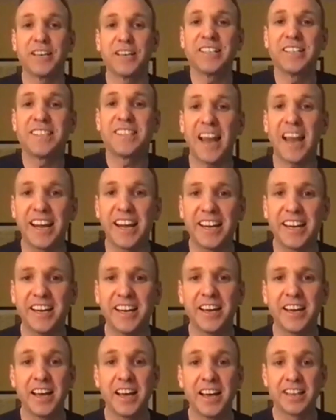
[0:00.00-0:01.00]
day
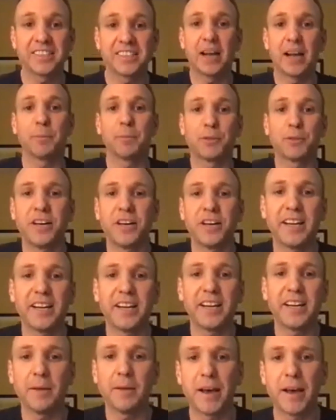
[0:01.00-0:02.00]
as an opportunity
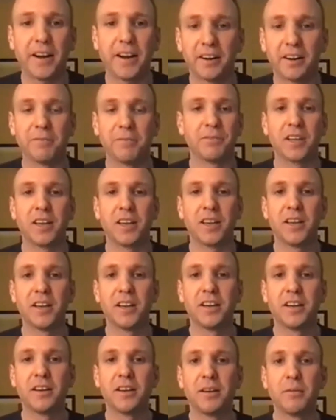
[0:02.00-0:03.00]
to get better.
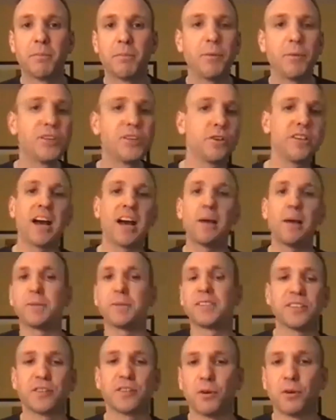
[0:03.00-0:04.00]
But we do the opposite
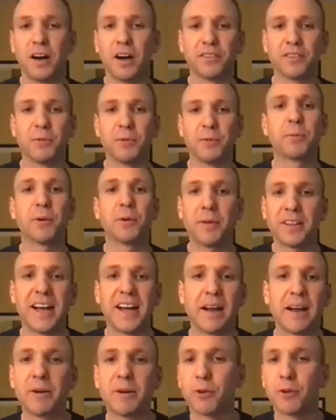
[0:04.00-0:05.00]
so often. We put them on the line,
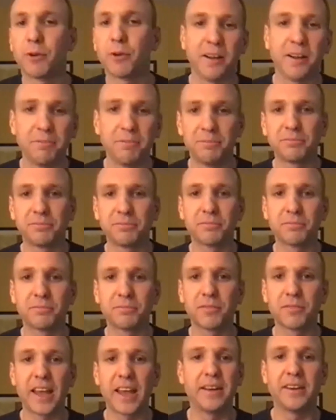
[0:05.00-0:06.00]
we run them,
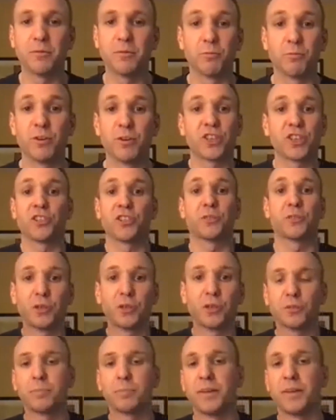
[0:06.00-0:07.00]
and which is
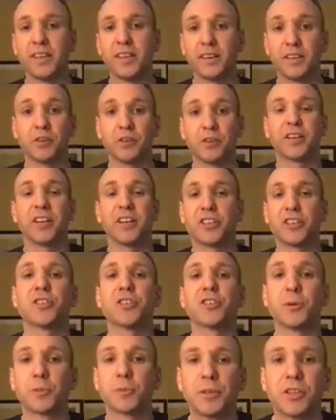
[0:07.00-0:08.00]
supposed to be, you know, conditioning is
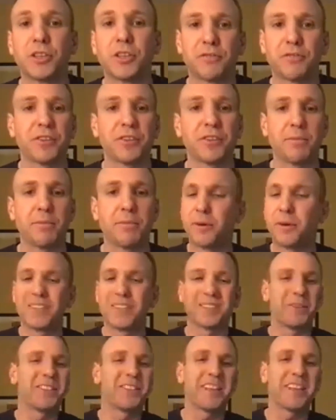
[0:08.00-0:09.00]
supposed to be good for them. We, we
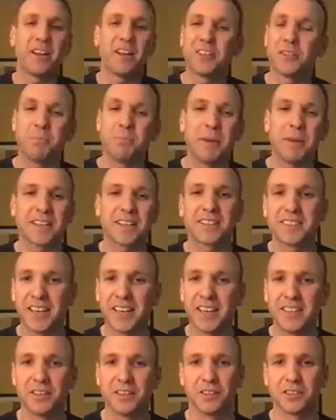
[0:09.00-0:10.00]
send all these mixed
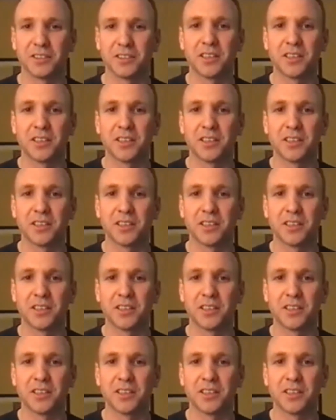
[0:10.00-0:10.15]
signals.